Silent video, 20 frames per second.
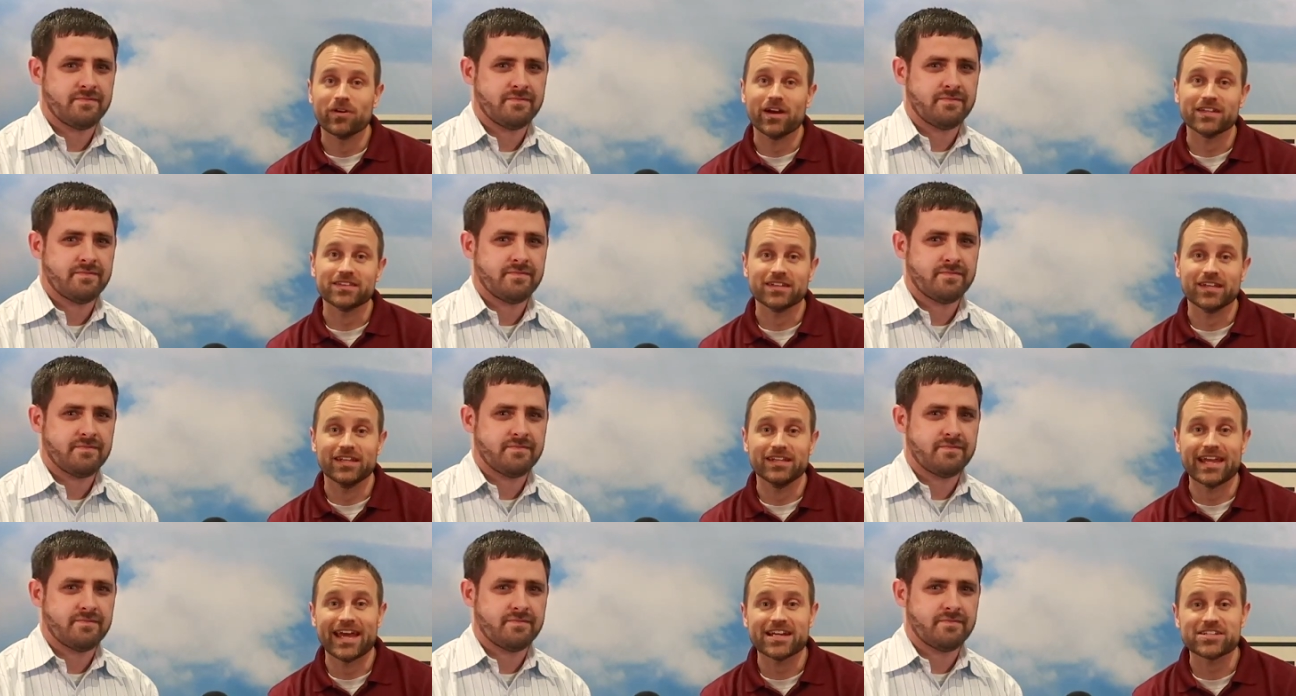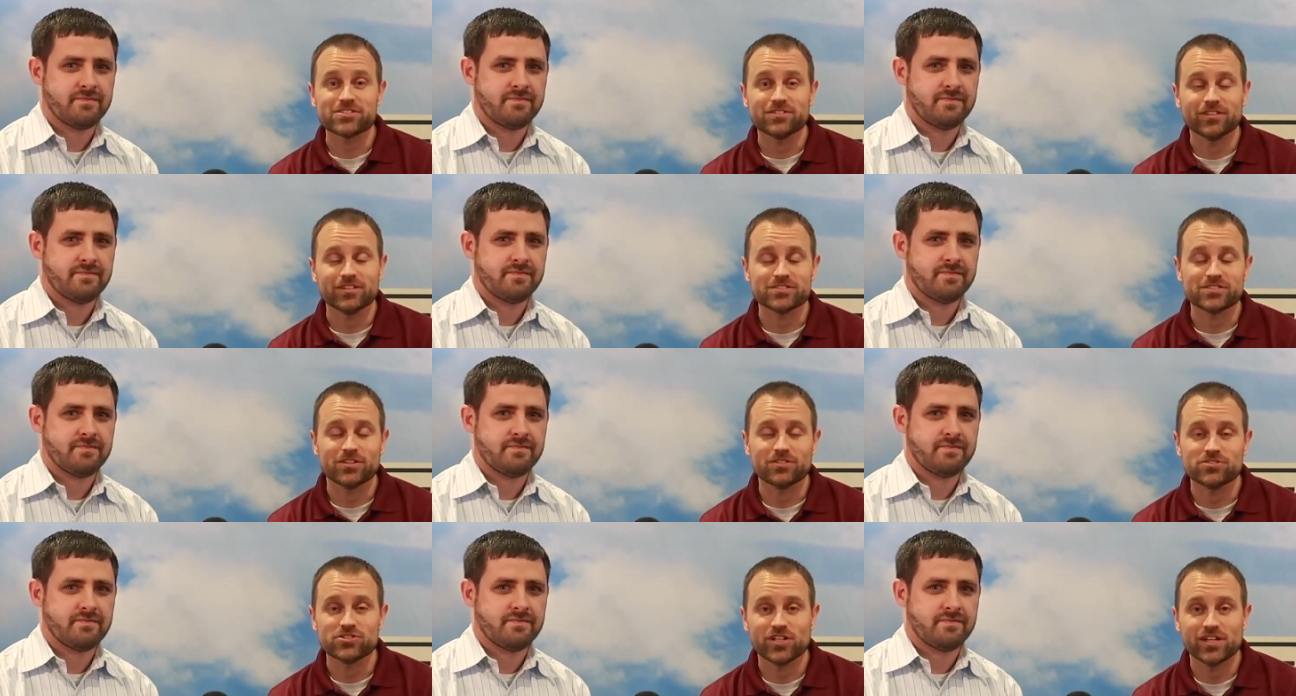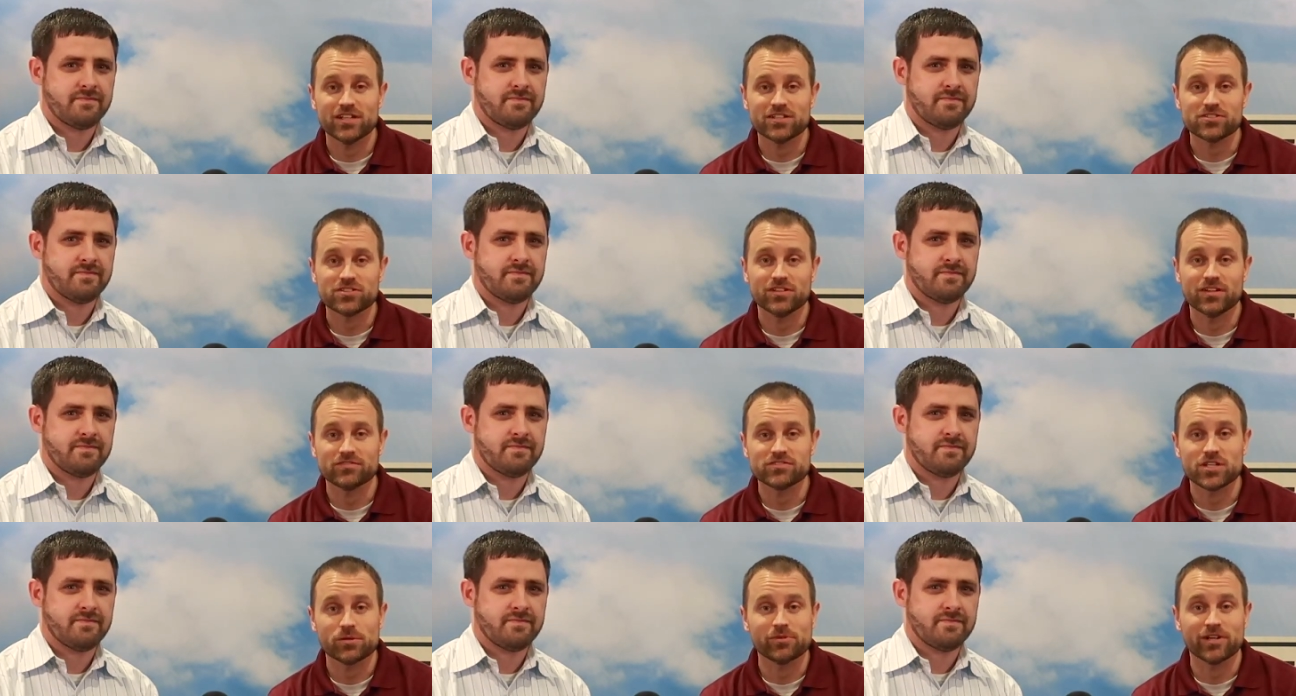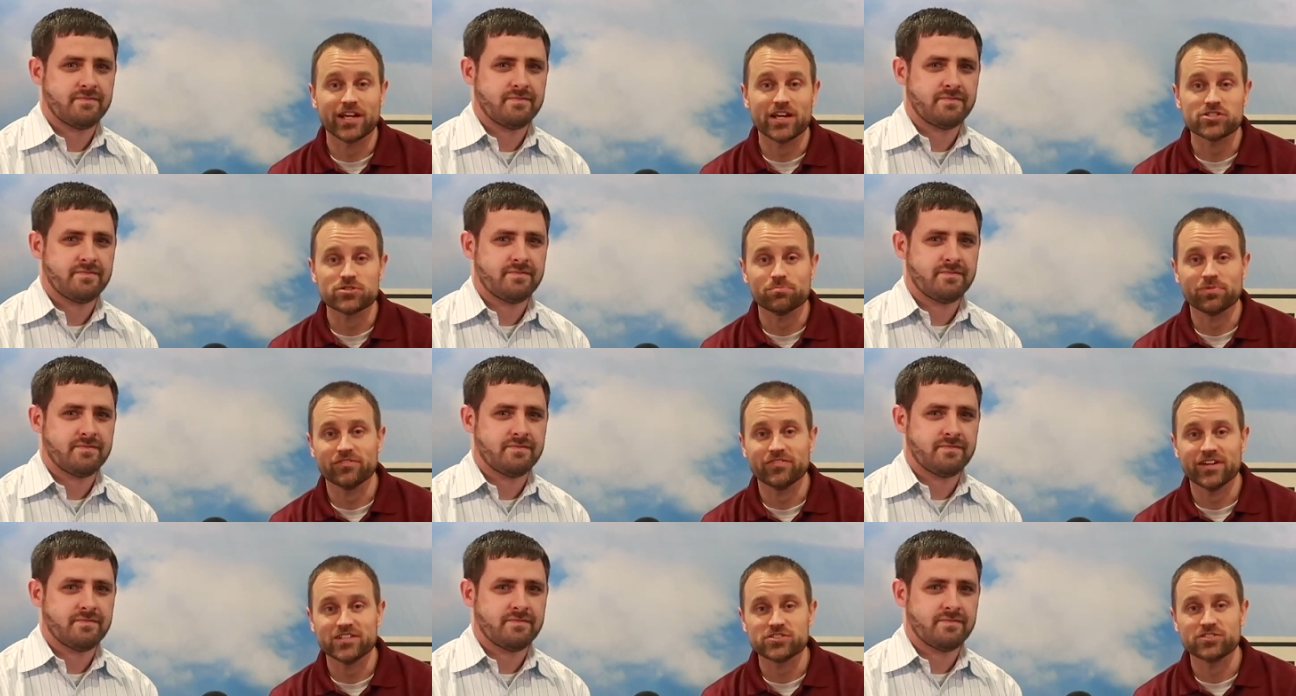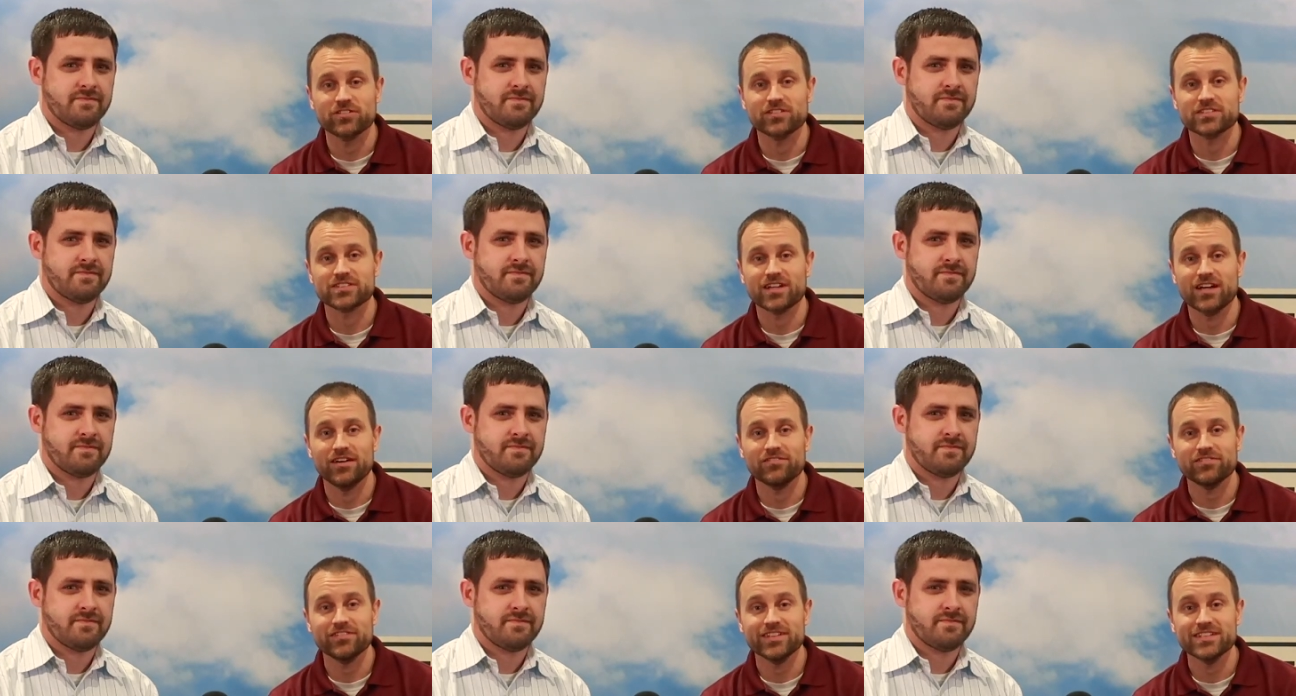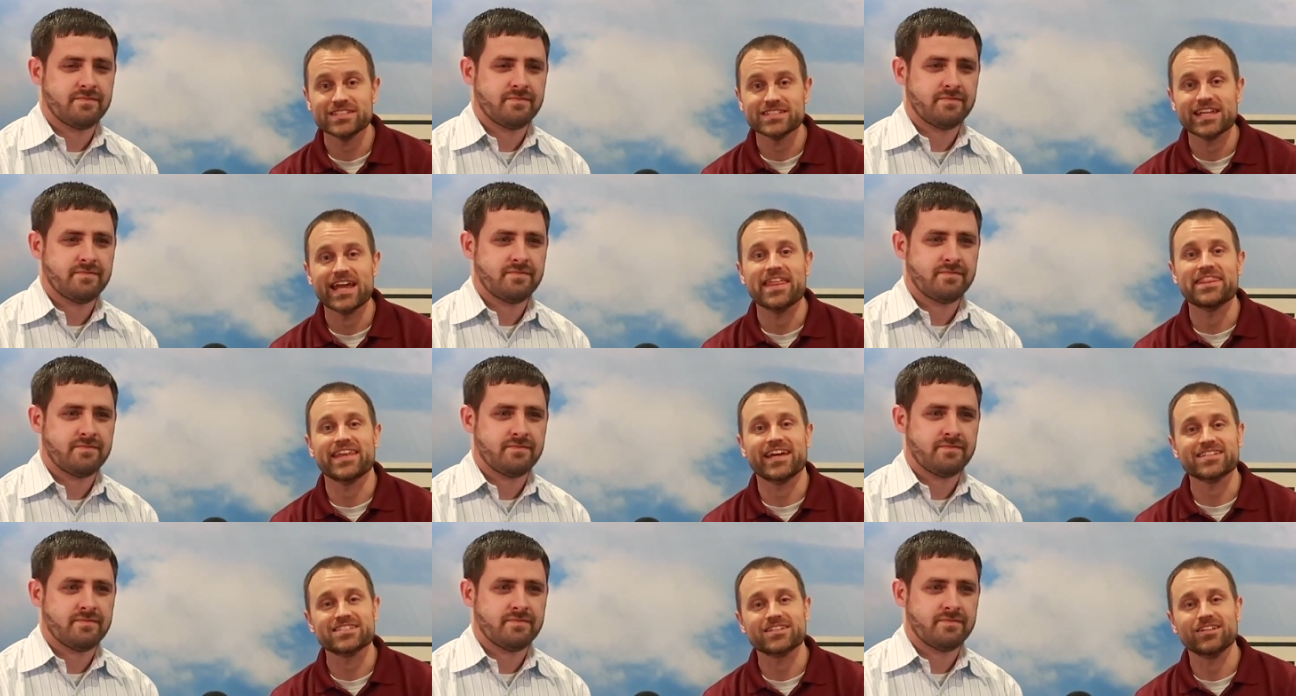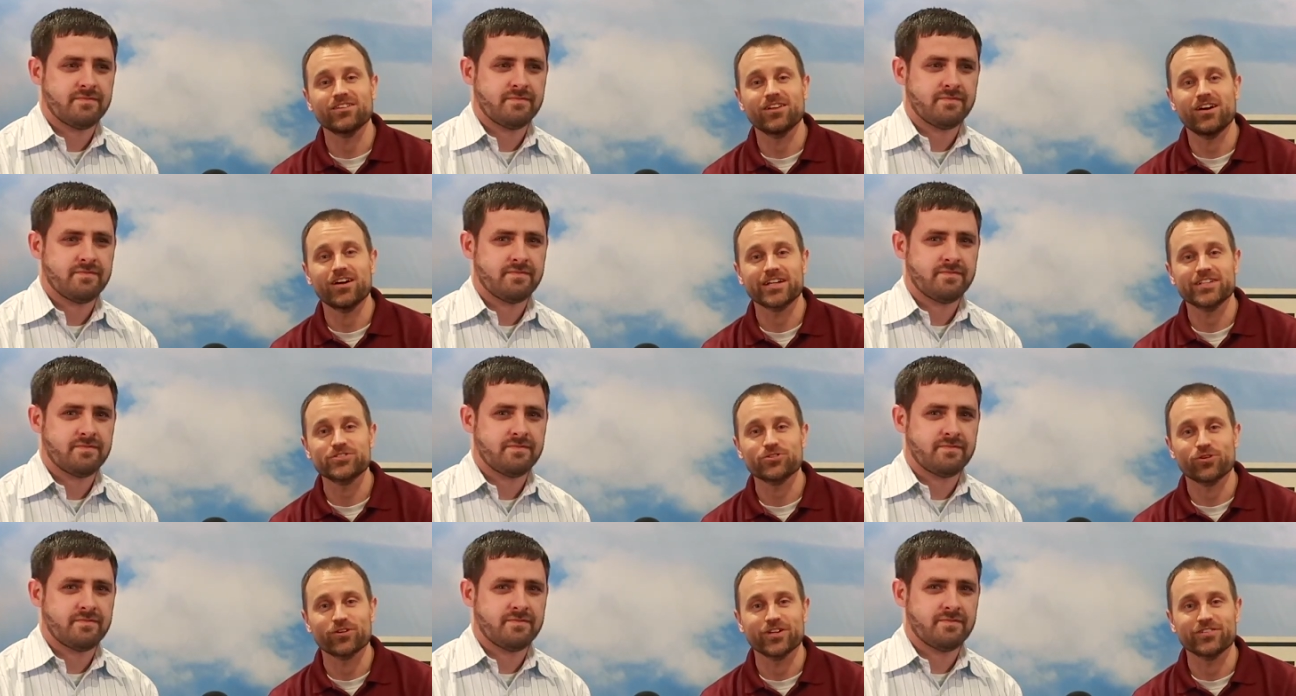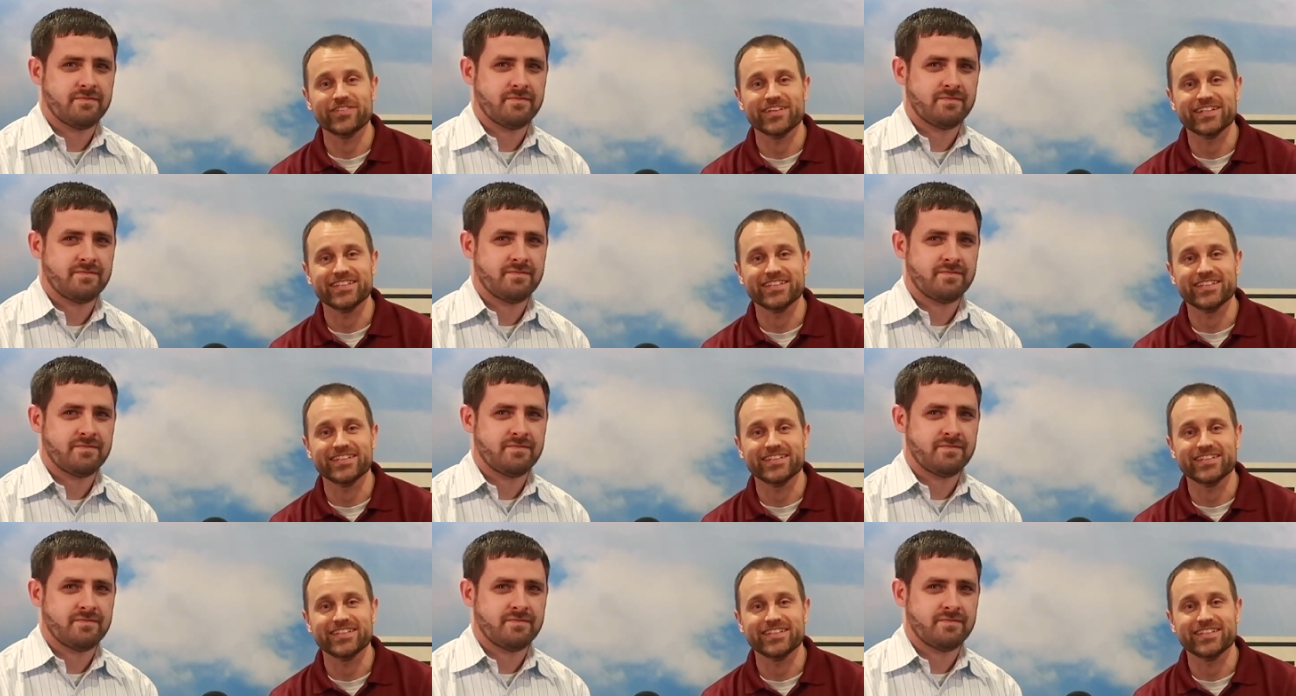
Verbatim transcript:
Speaker 1: We're at the National Association of Subrogation Professionals Conference, and that's the long and short of